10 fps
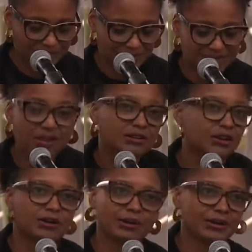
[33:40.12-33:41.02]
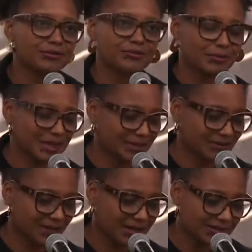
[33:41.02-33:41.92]
is ongoing for many
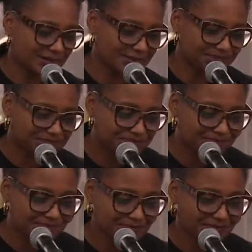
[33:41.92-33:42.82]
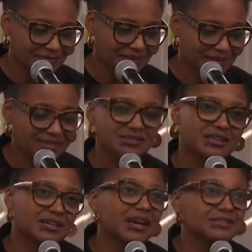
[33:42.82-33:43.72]
of us. This is
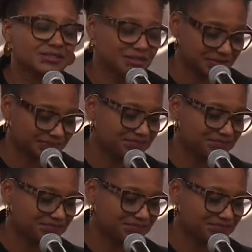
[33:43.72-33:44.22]
a guzzle.